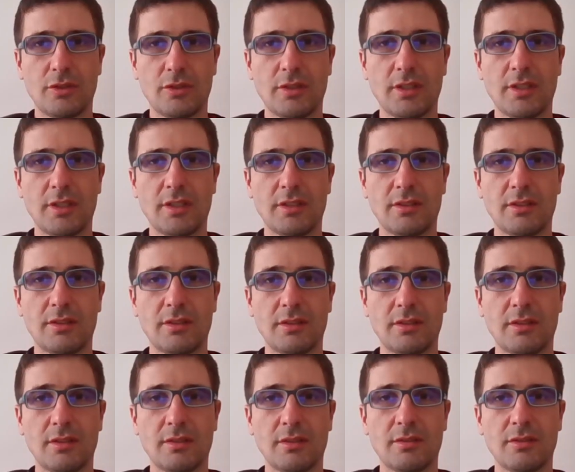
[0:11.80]
Joet
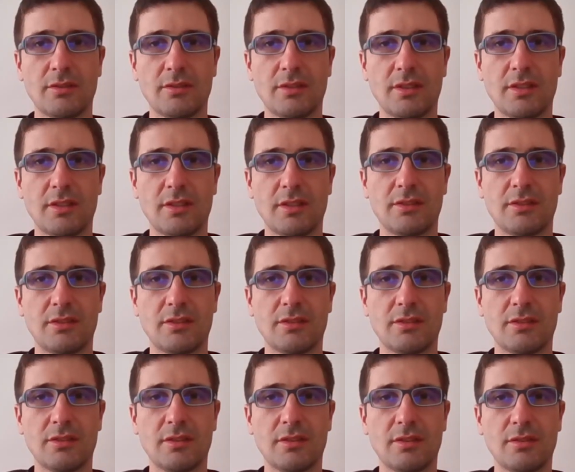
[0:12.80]
uh, Gonzalez
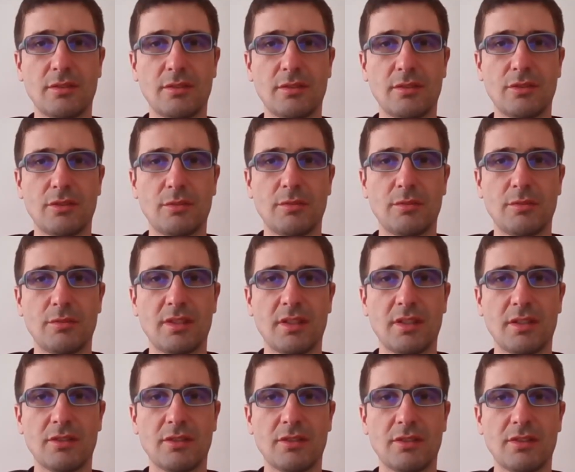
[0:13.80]
is uh, going to meet
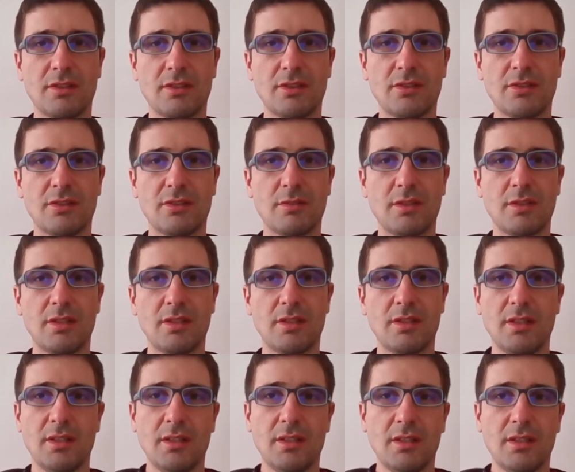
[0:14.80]
in Santisima.
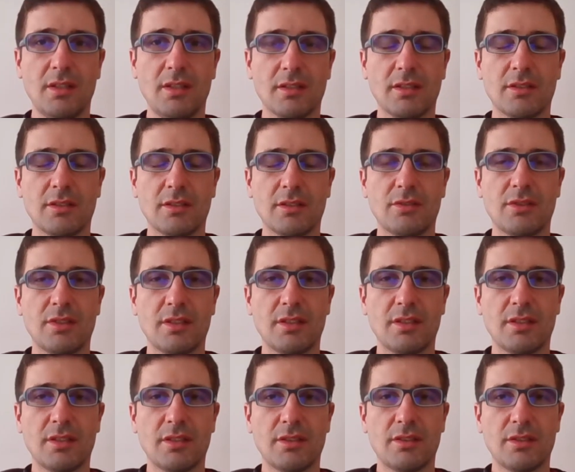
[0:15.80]
Got to
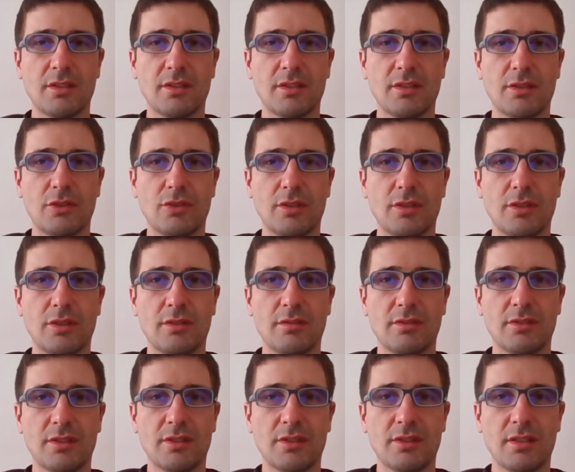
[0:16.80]
say that uh, Joet
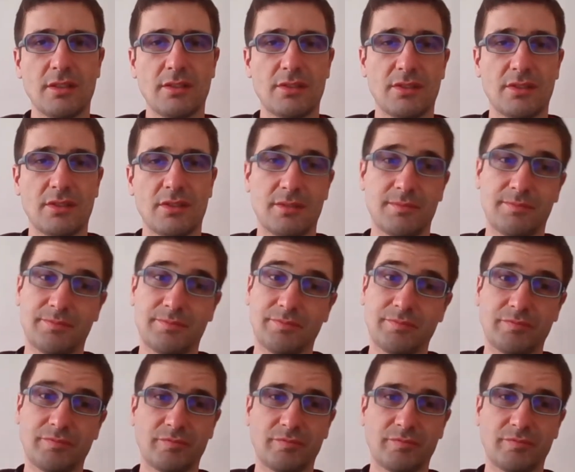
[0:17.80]
Gonzalez